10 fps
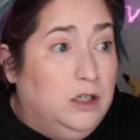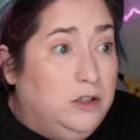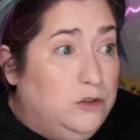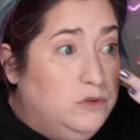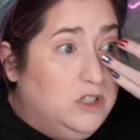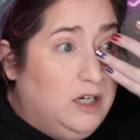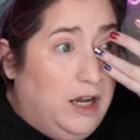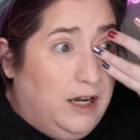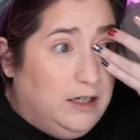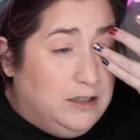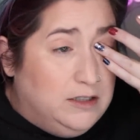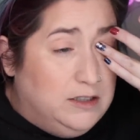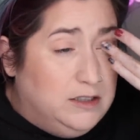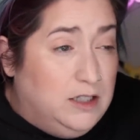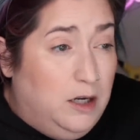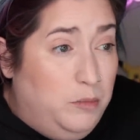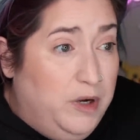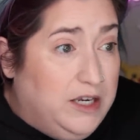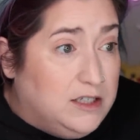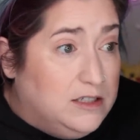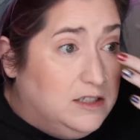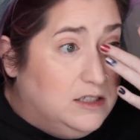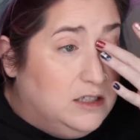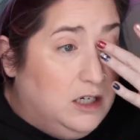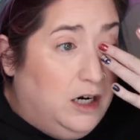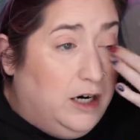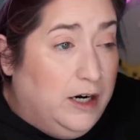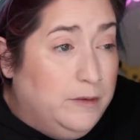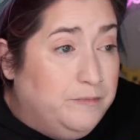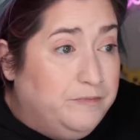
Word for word: use it as a base. All right.